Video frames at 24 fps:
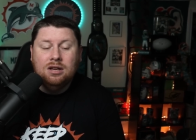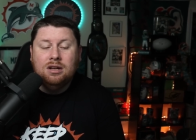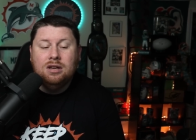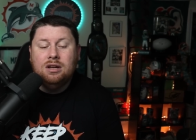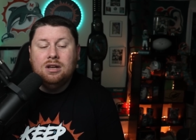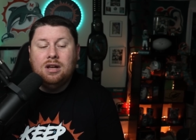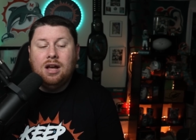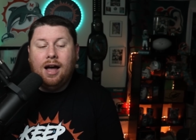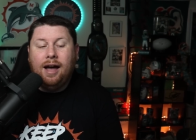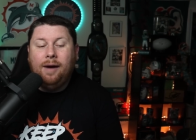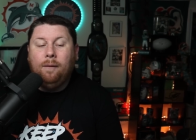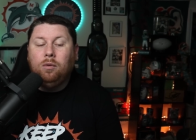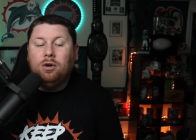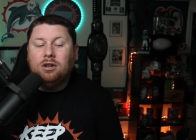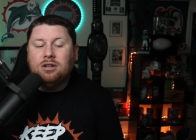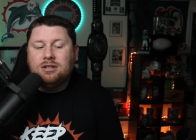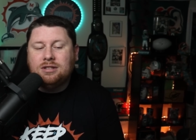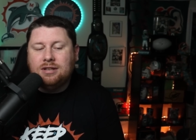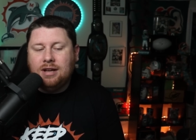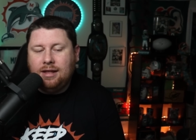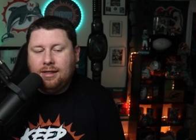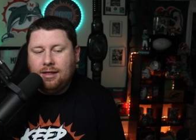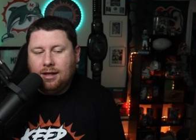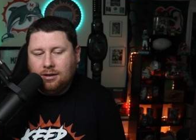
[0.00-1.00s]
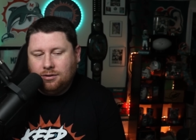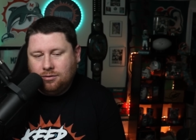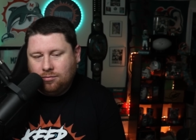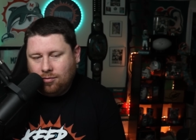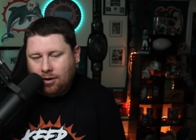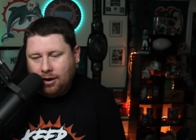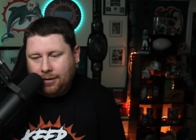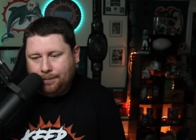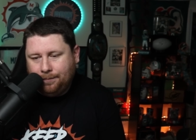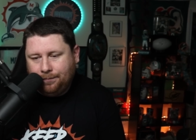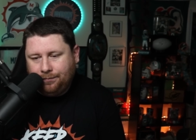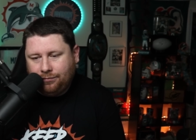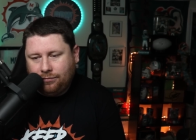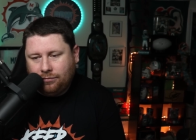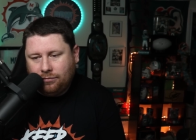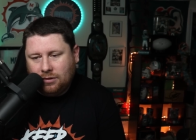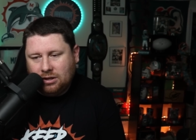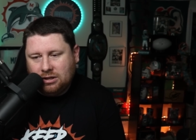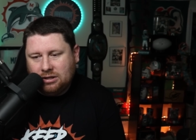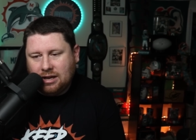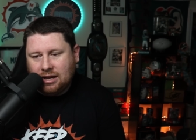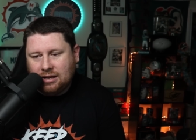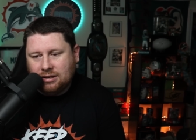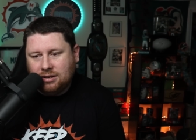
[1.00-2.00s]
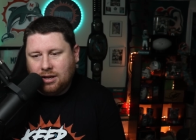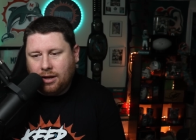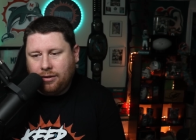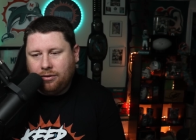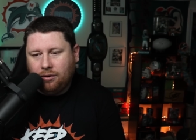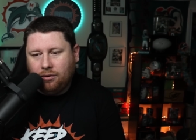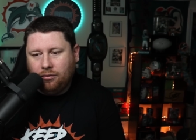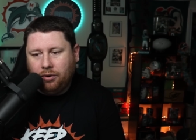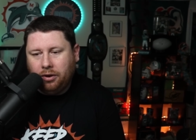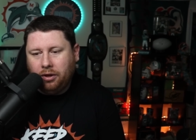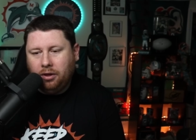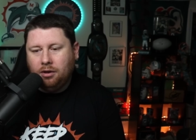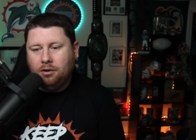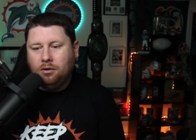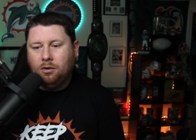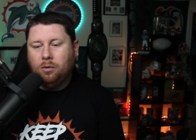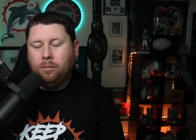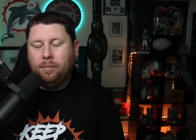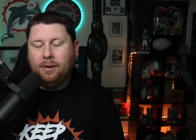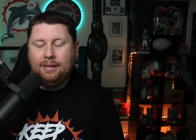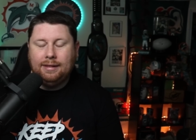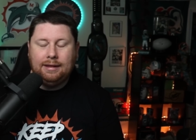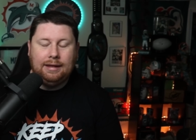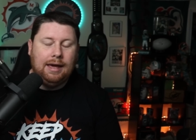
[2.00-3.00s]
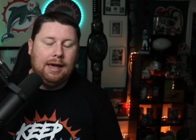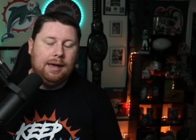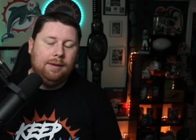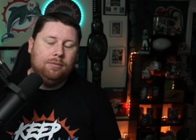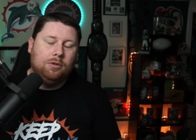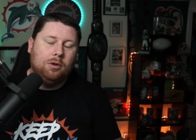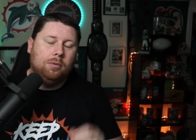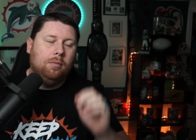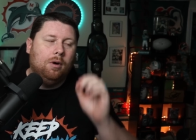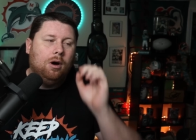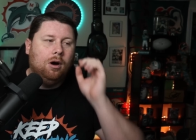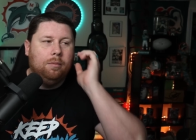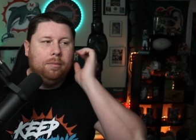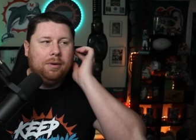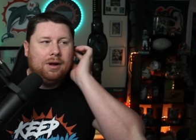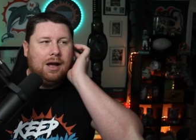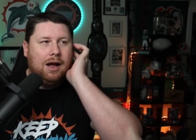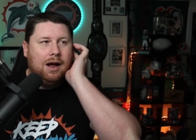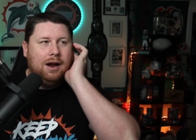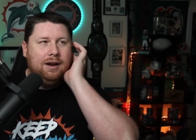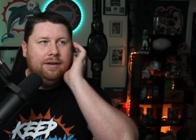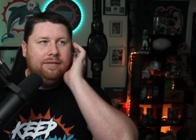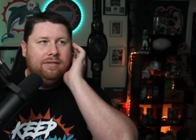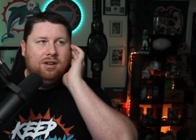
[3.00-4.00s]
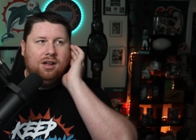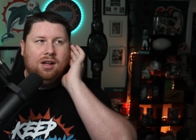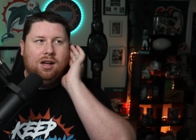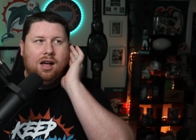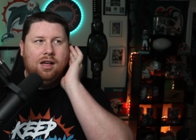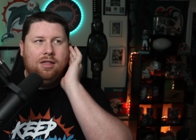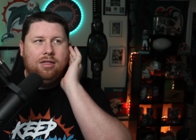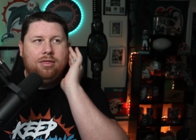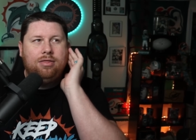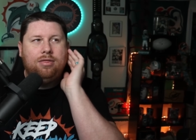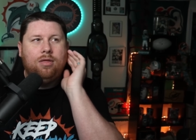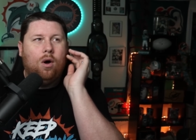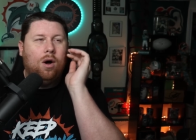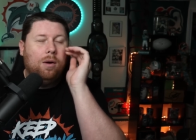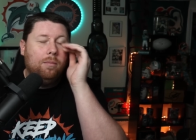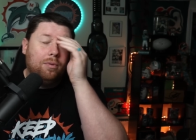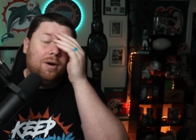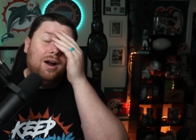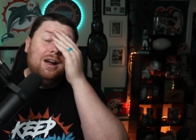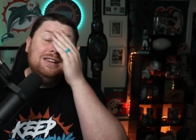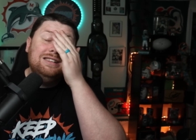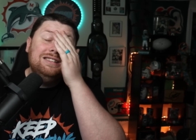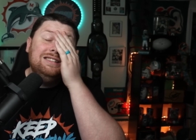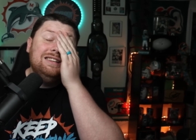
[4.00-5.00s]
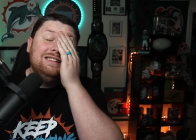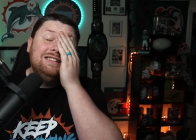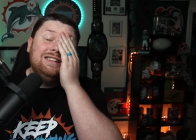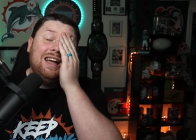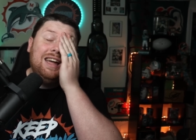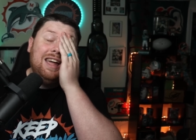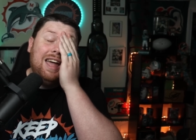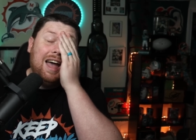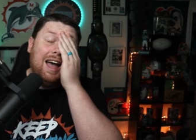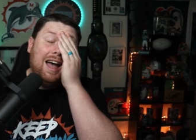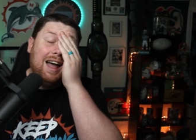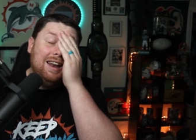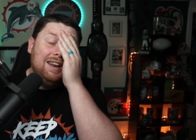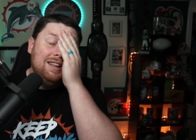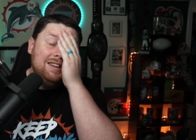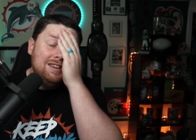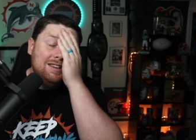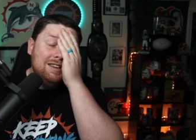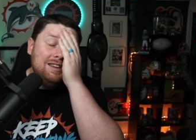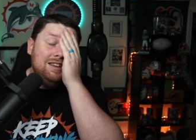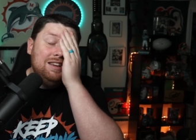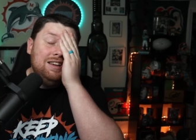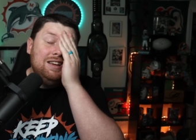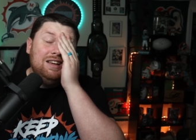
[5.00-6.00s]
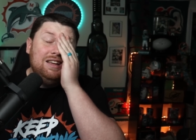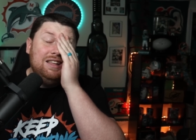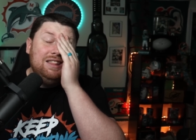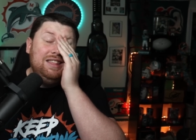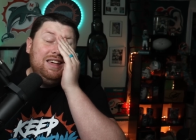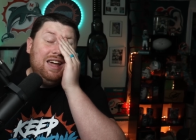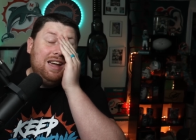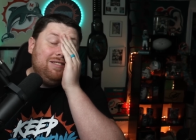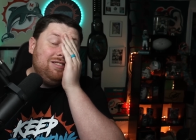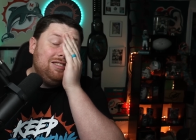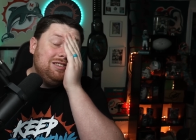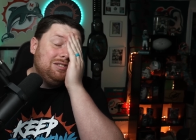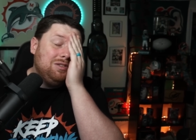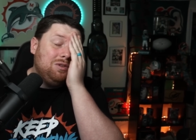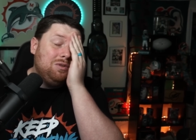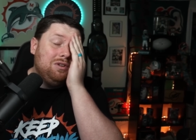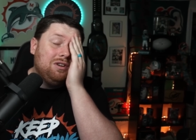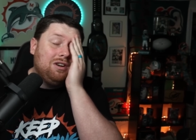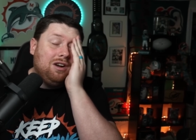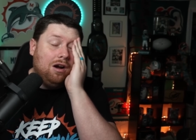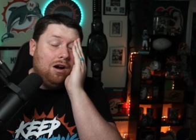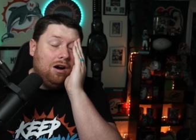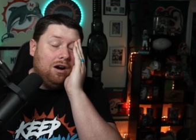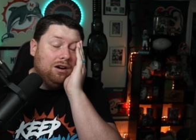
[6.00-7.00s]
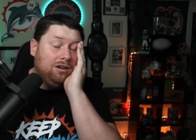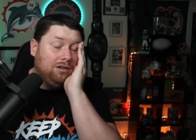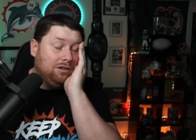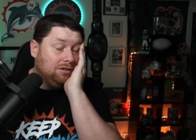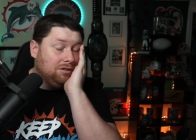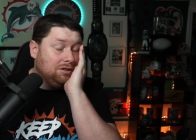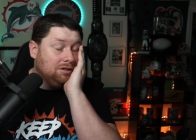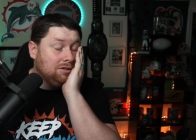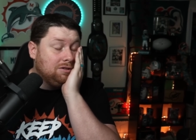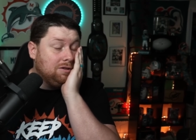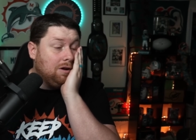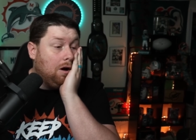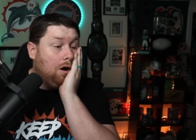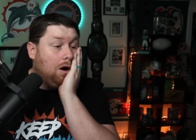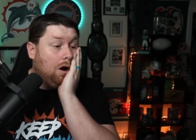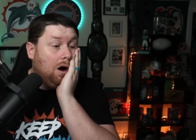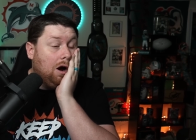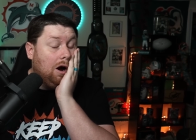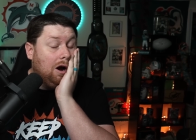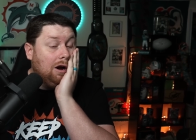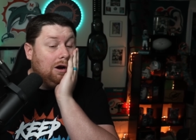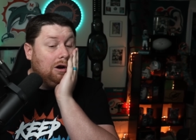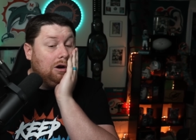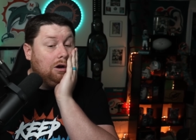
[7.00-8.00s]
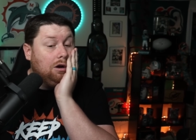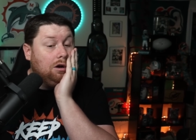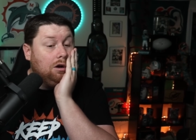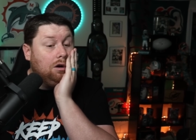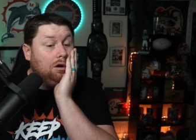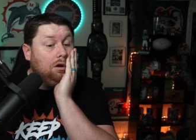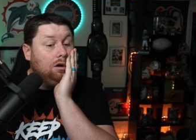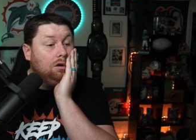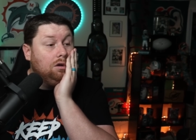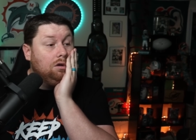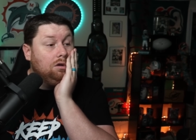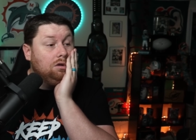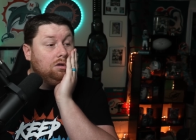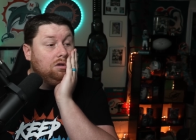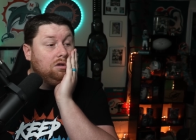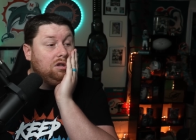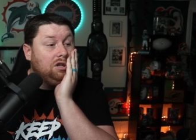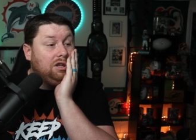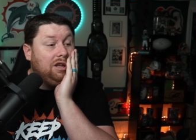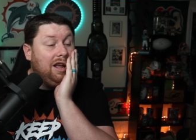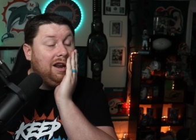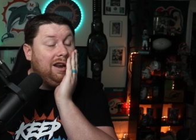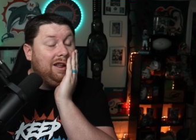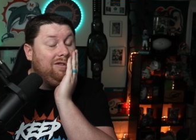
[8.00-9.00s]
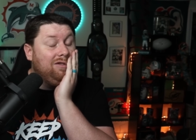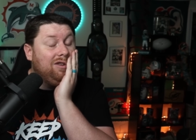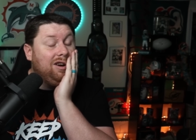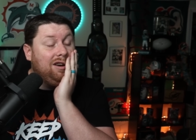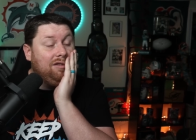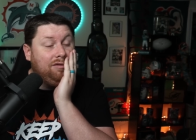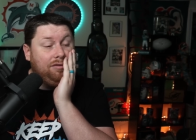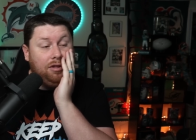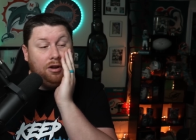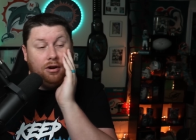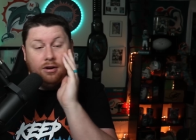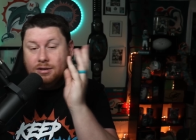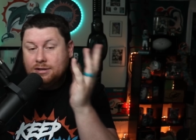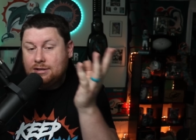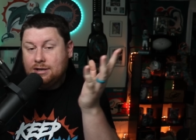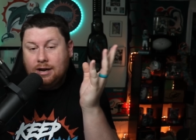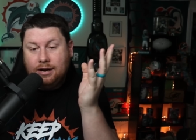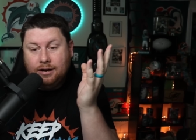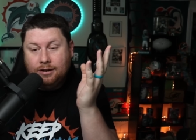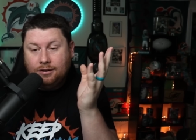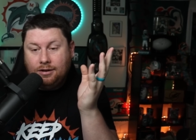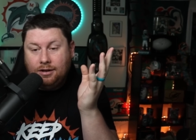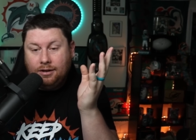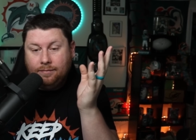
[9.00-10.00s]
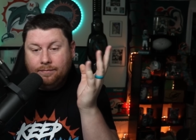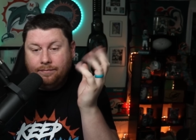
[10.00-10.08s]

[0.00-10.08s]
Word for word: I will say this, right? This has nothing really to do about the game tomorrow, but kind of a, a thought process I had the Arizona Cardinals are getting rid of their entire team.